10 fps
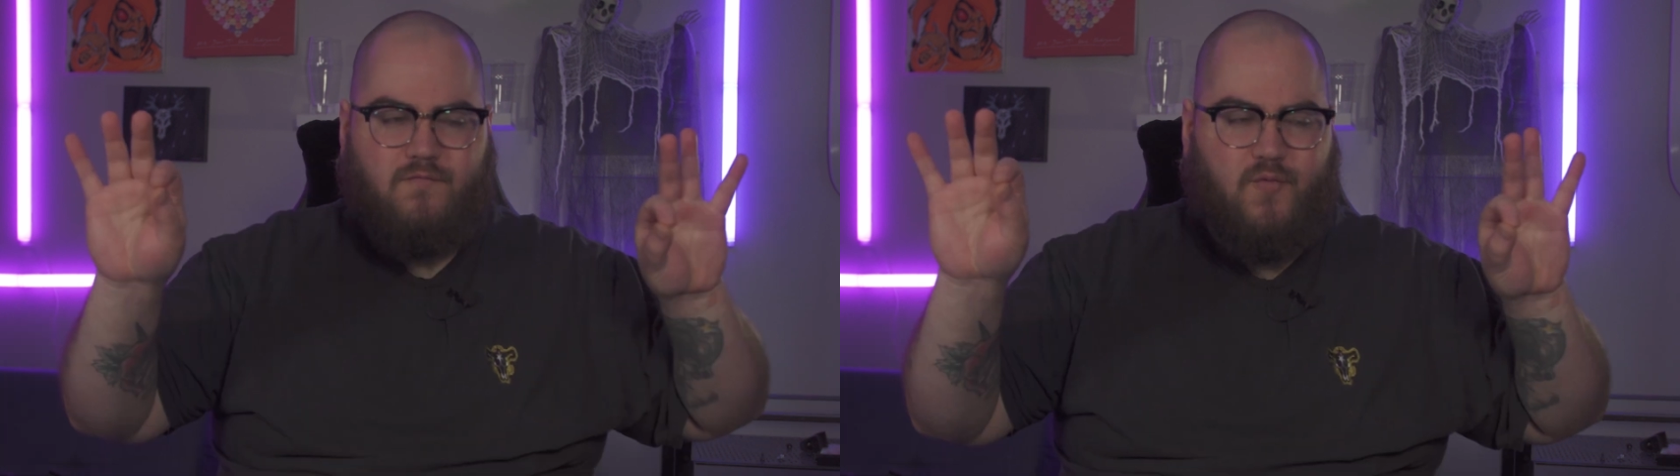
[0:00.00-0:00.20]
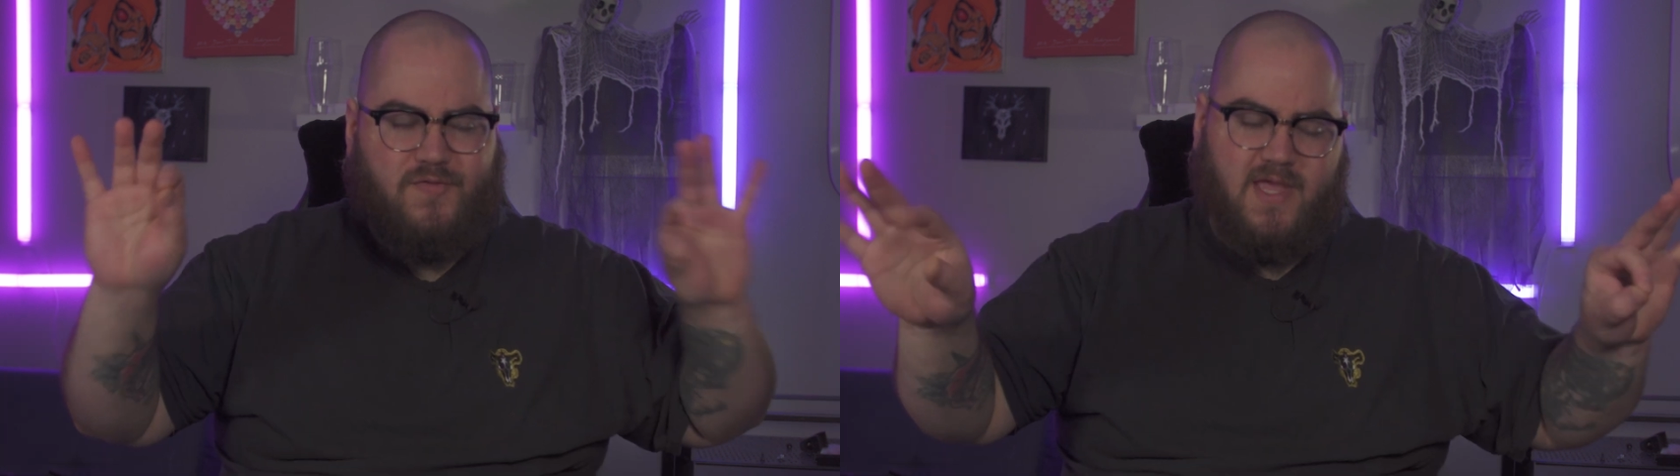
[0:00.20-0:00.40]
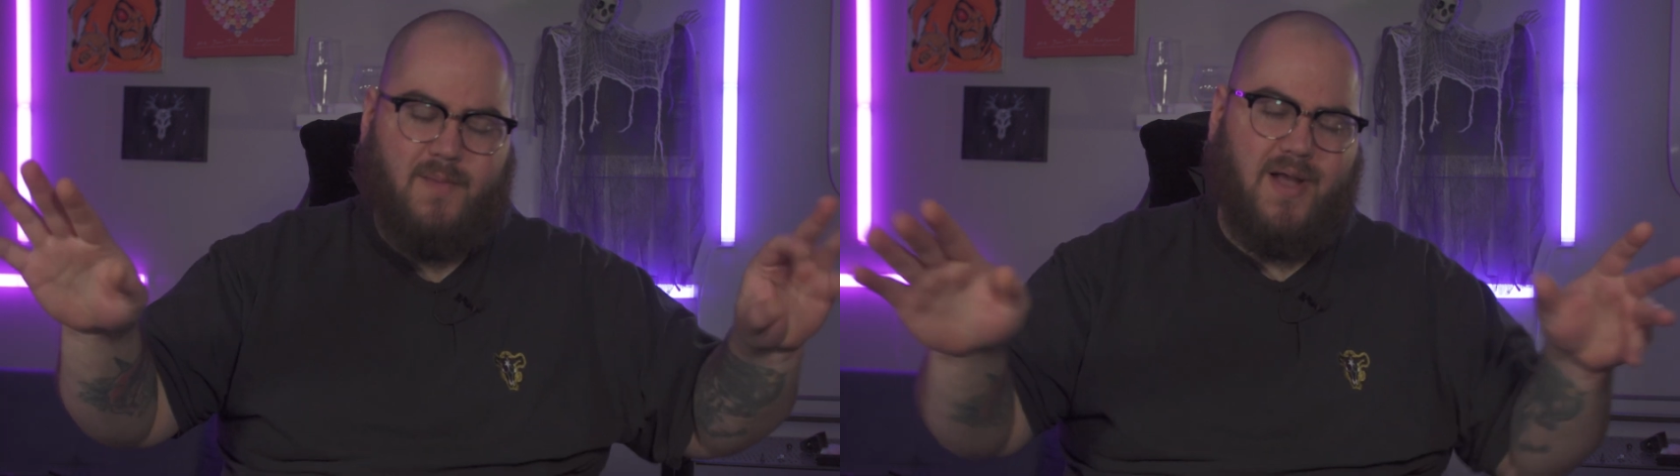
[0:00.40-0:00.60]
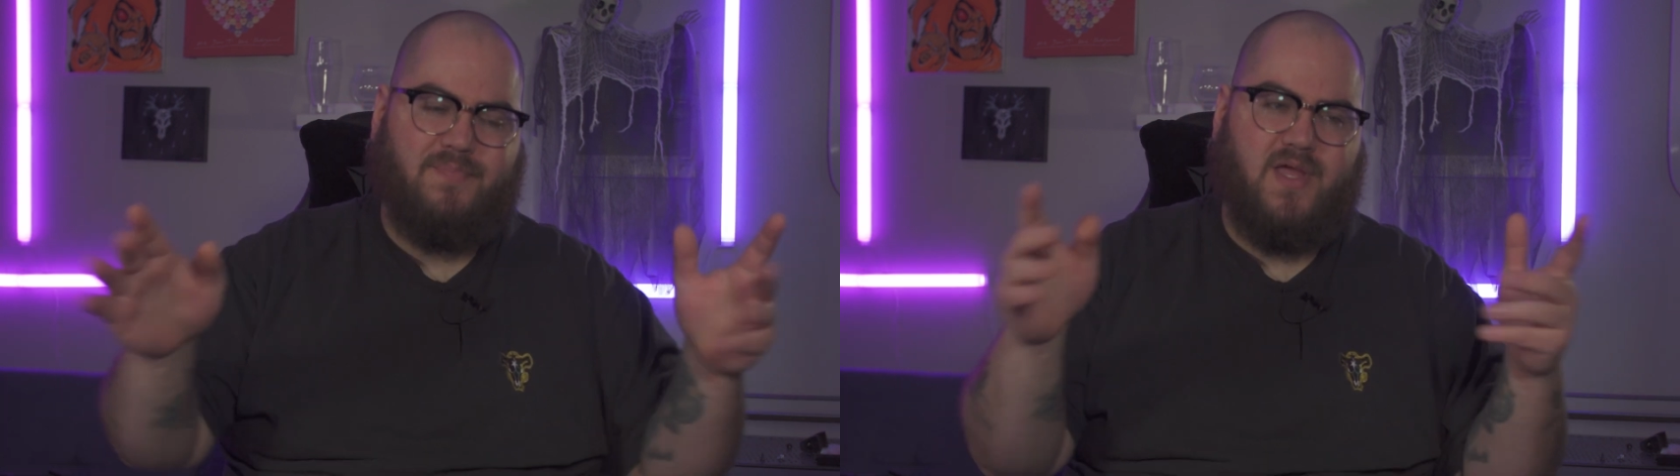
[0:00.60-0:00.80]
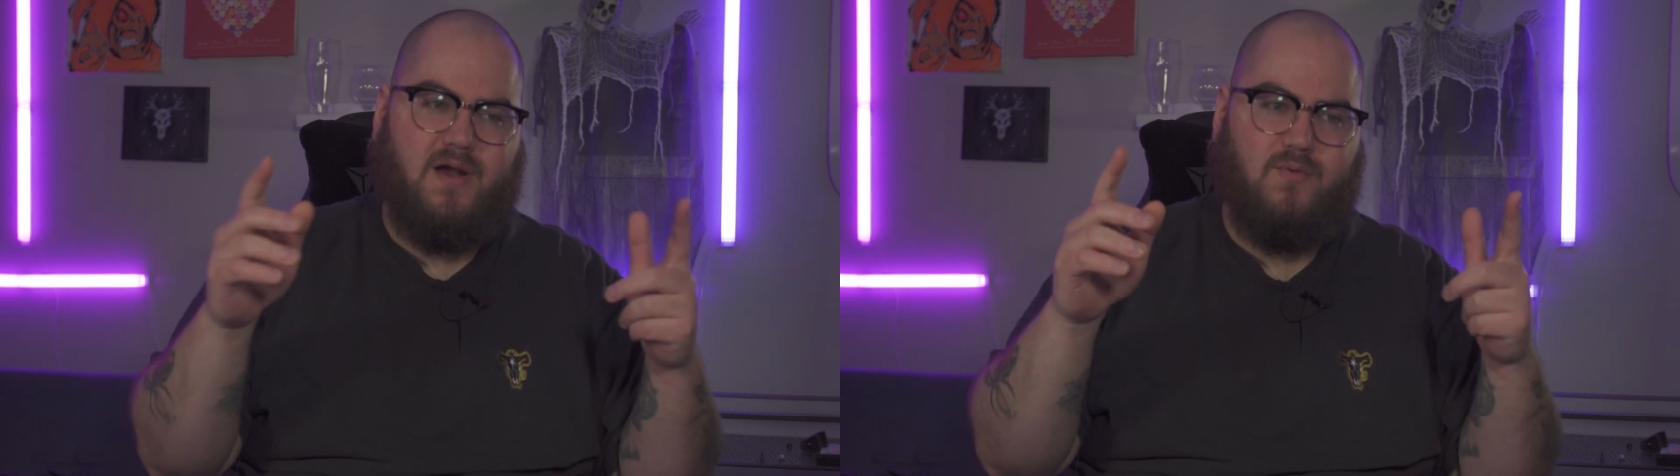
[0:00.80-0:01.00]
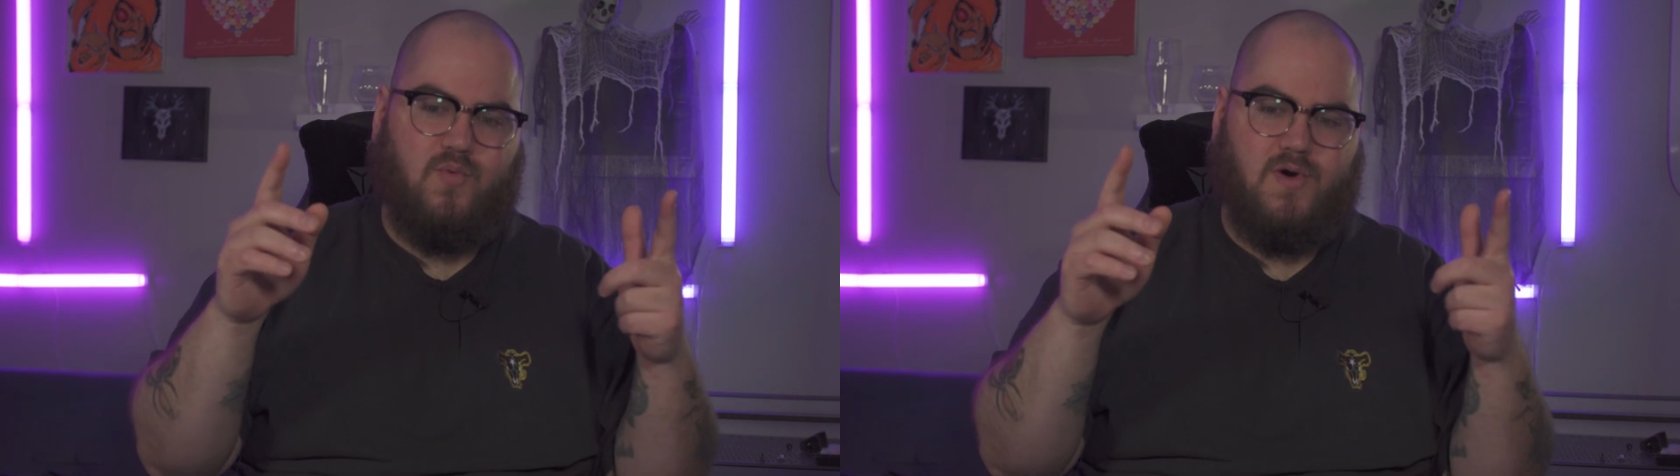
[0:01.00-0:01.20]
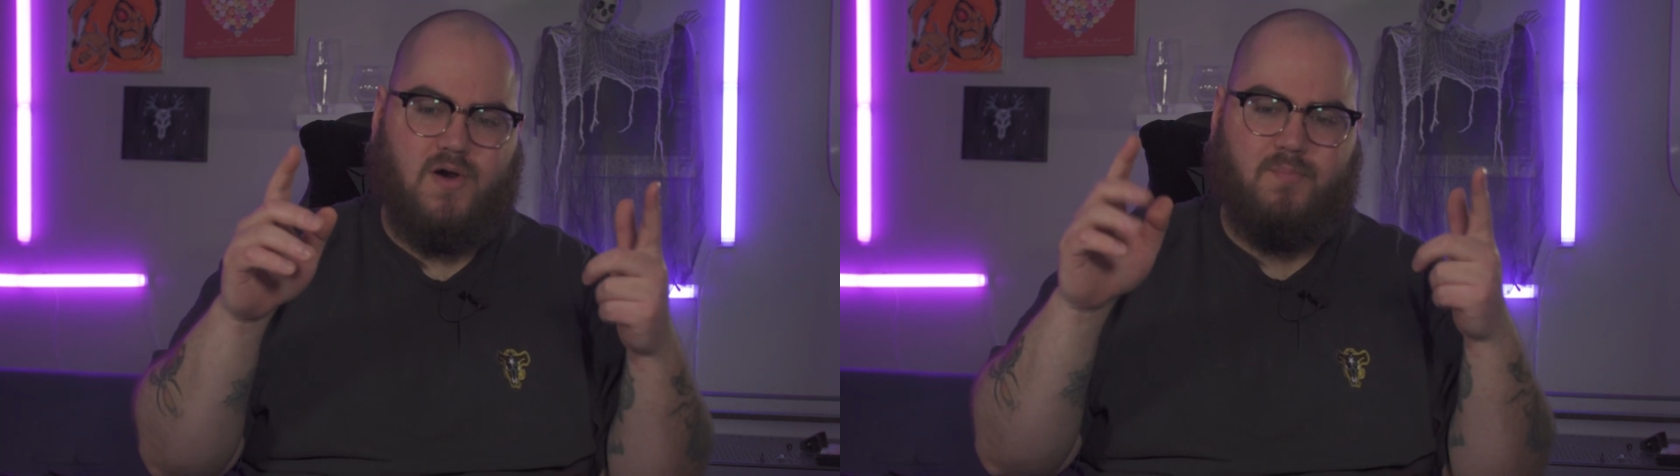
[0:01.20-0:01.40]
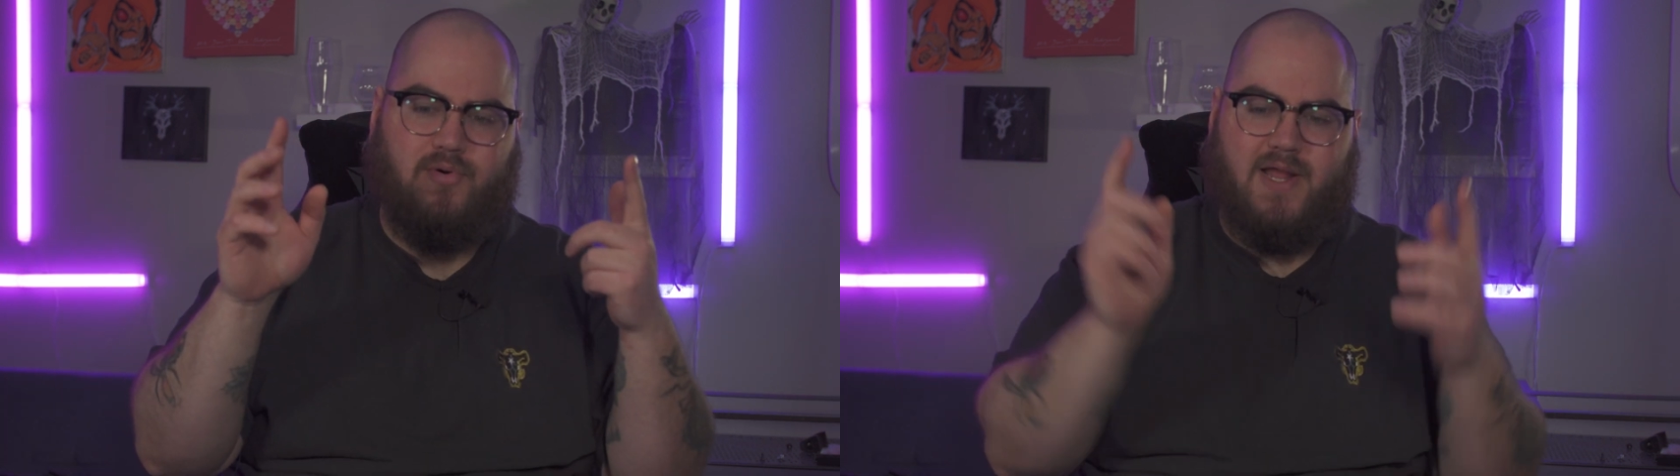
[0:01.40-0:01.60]
With the hip hop, there
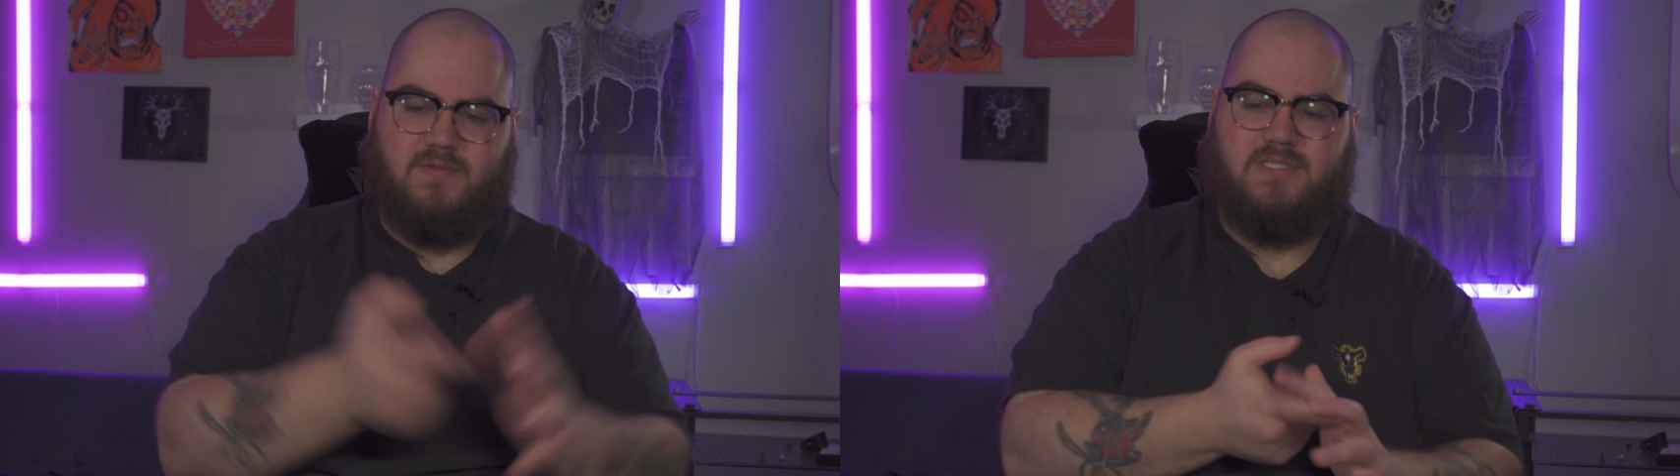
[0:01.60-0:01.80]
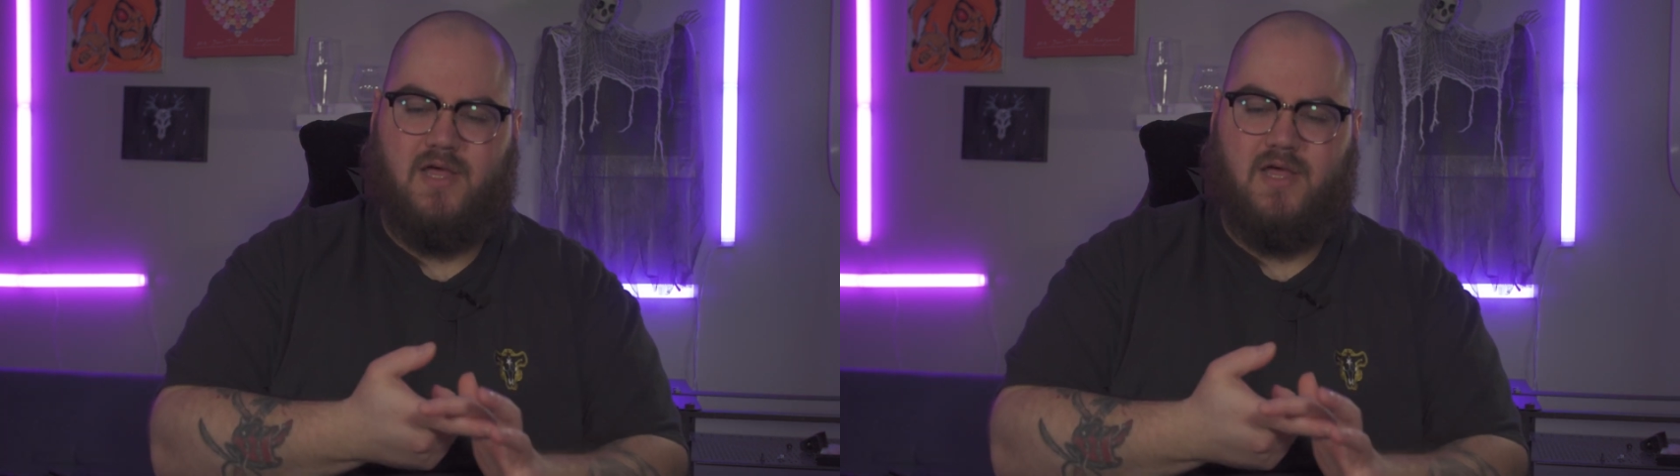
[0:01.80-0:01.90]
were pronounced